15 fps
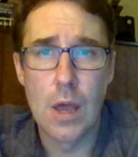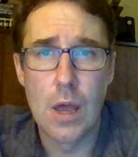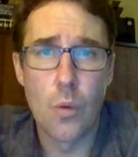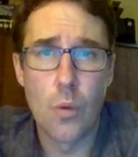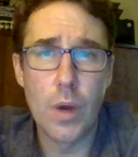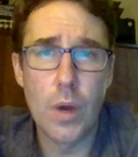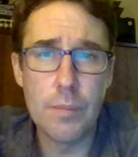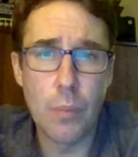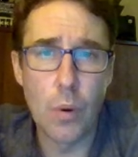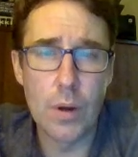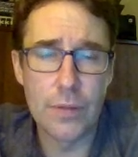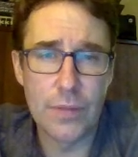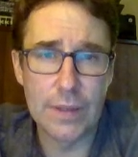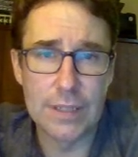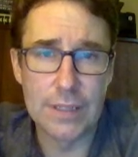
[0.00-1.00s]
One
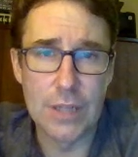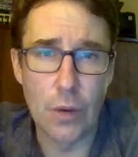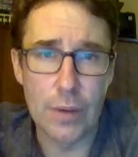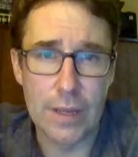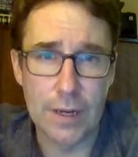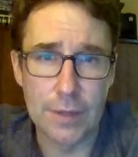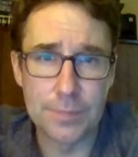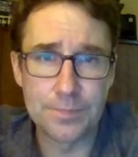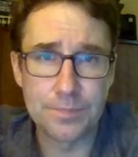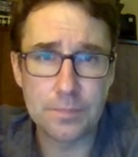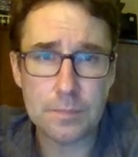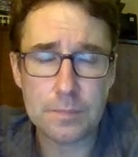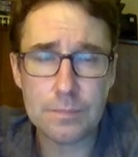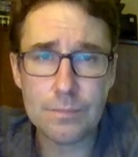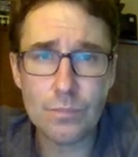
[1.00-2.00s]
important thing to note here
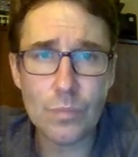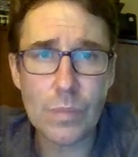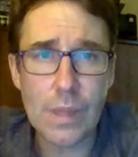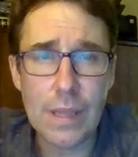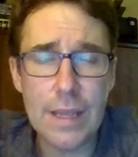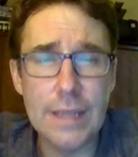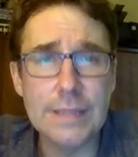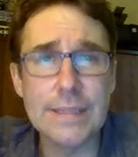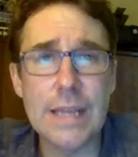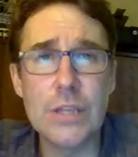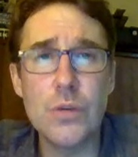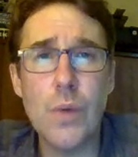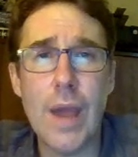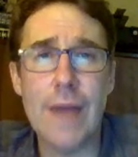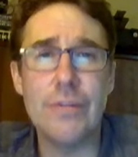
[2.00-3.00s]
is that
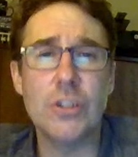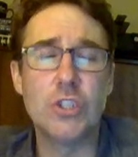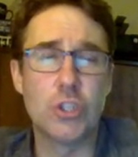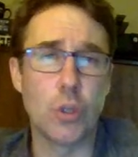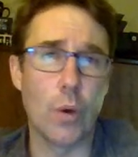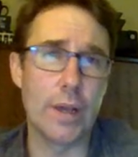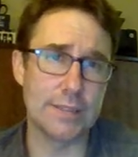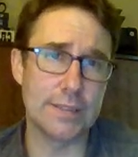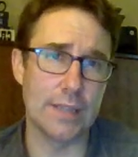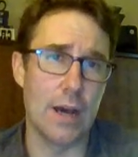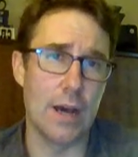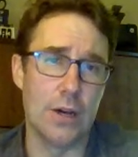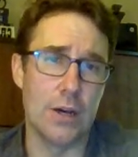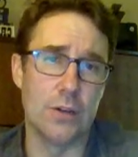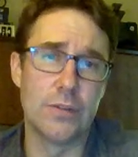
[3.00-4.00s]
you have a choice
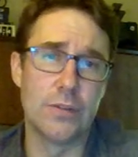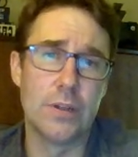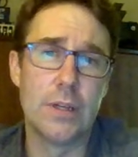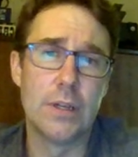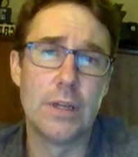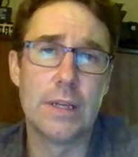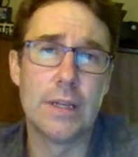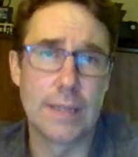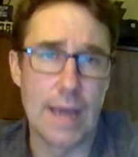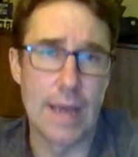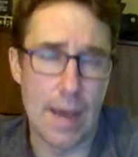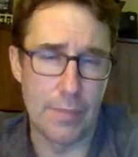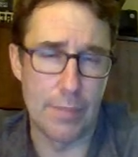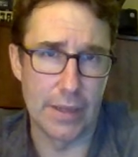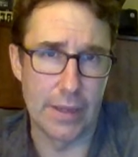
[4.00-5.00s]
of
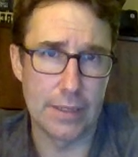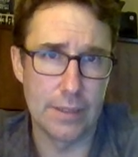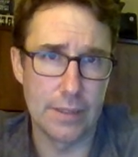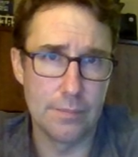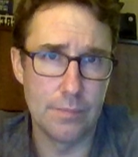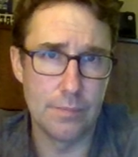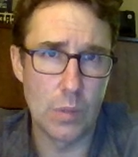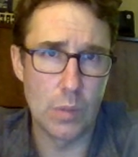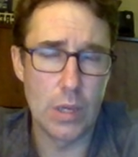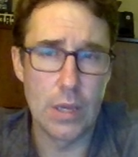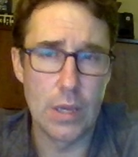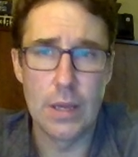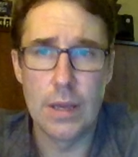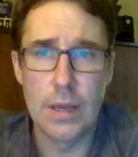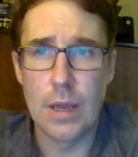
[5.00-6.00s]
topic.
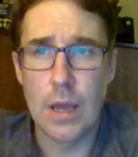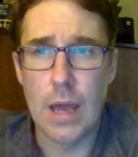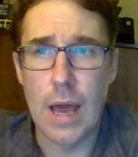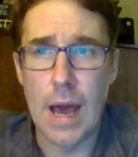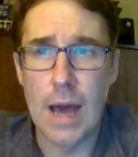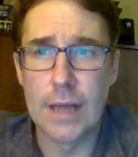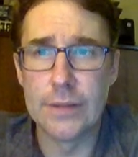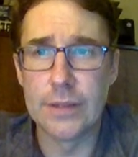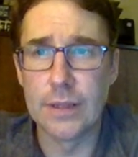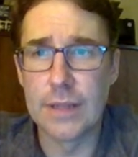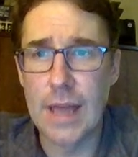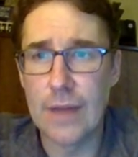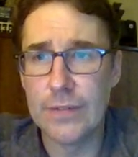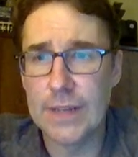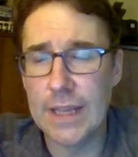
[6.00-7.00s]
On the
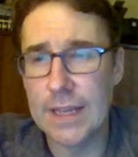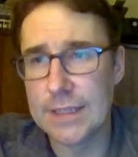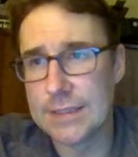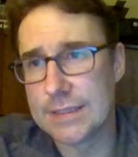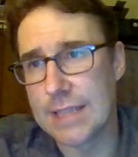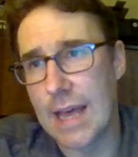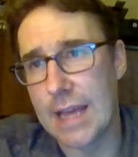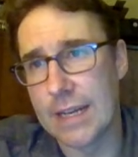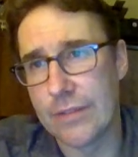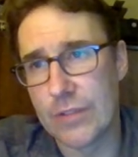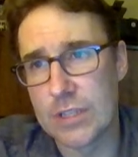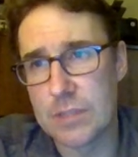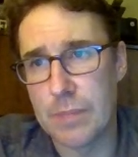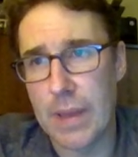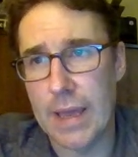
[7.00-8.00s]
left-hand side of
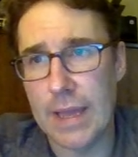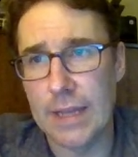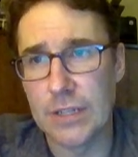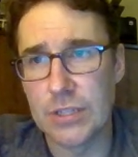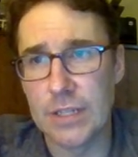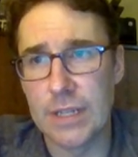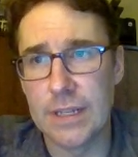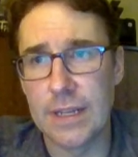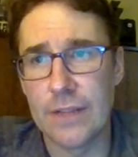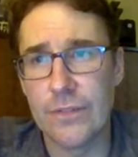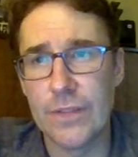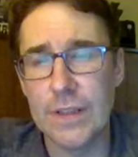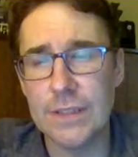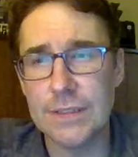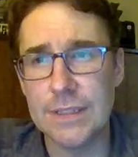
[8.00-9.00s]
this page, and if
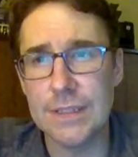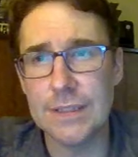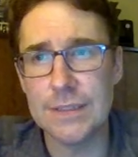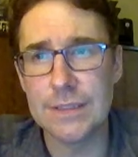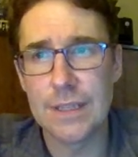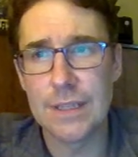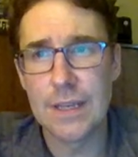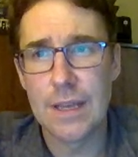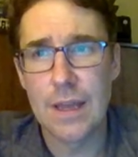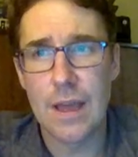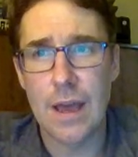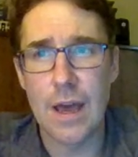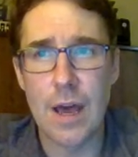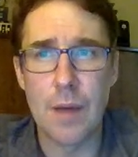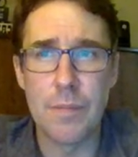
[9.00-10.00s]
this is,
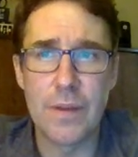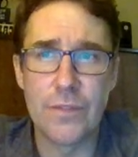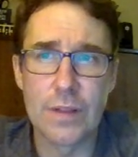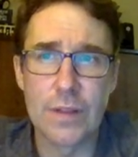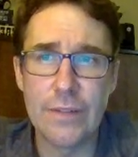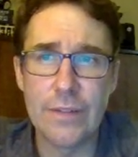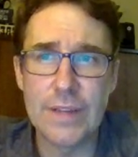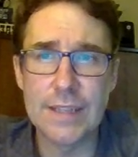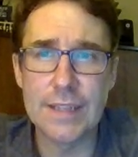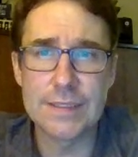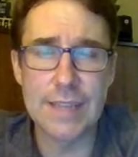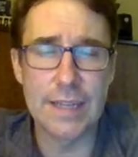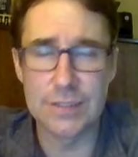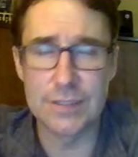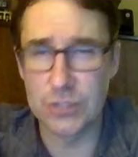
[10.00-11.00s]
if your left-hand
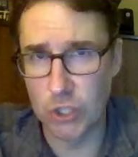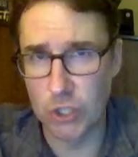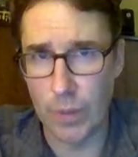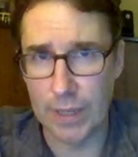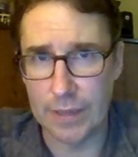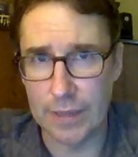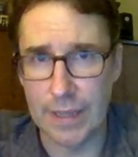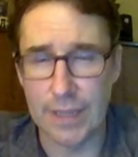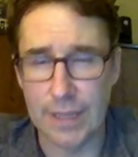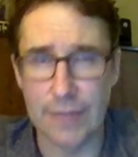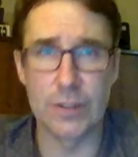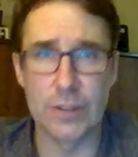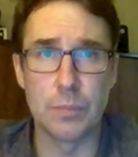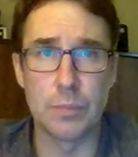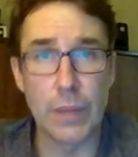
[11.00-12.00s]
side doesn't show anything, if
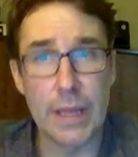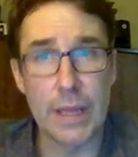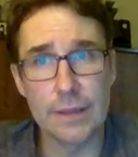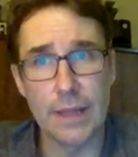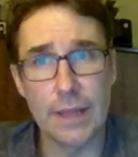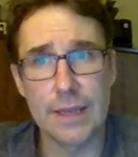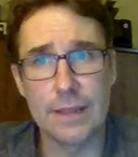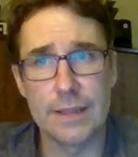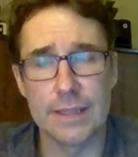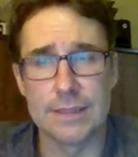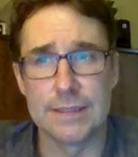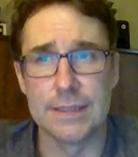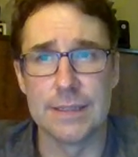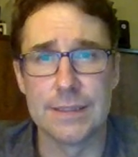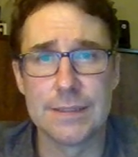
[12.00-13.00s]
it's blank like
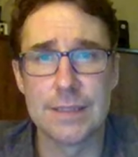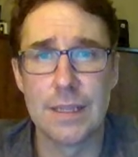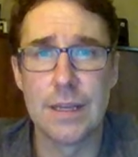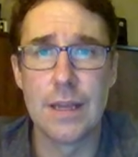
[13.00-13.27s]
this is,